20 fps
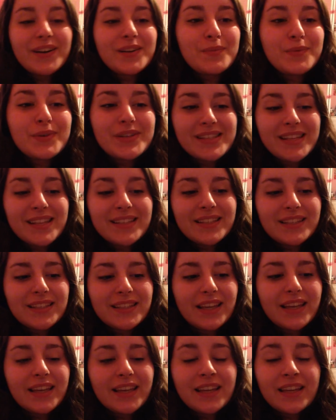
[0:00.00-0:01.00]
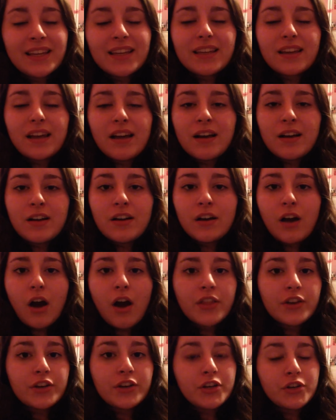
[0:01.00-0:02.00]
they presented like
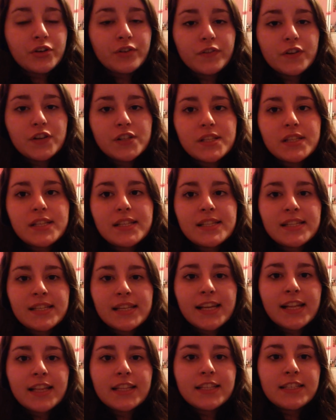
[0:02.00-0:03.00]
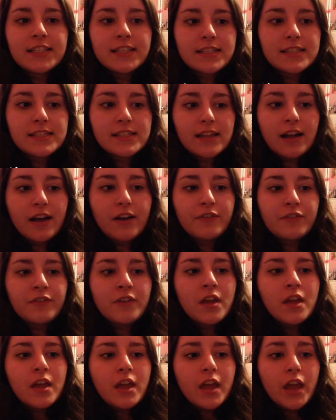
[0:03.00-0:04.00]
other universities in England and stuff,
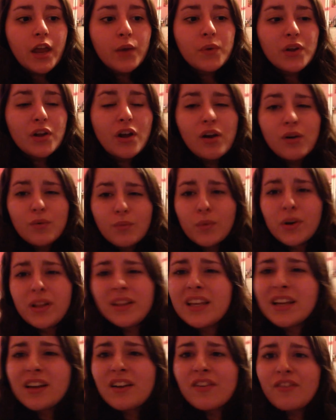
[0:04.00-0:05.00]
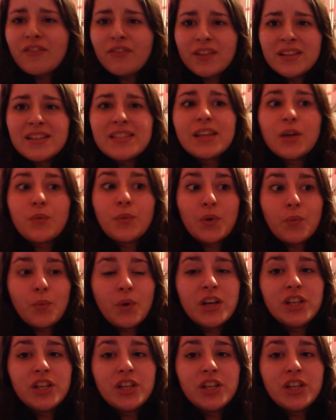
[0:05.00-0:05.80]
and we got really convinced that we